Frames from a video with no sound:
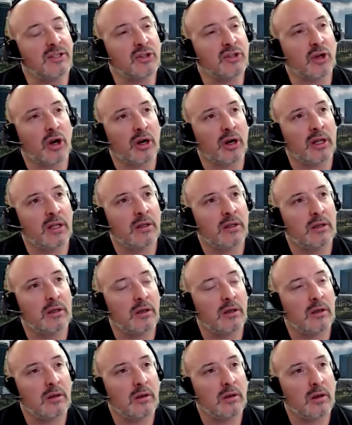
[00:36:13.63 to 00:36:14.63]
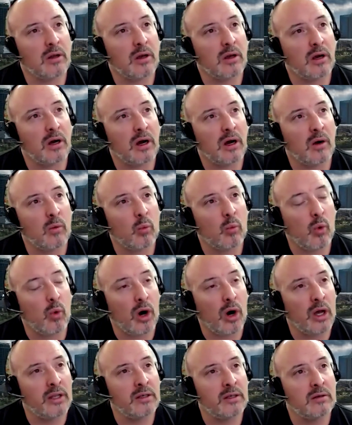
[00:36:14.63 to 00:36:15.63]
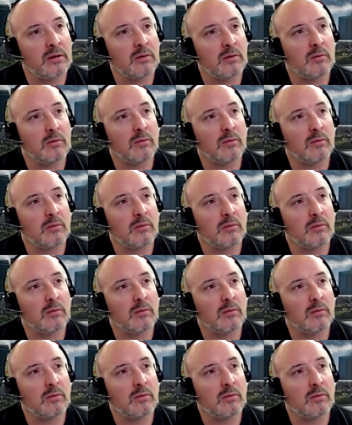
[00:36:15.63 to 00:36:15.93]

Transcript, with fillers: started, uh, one,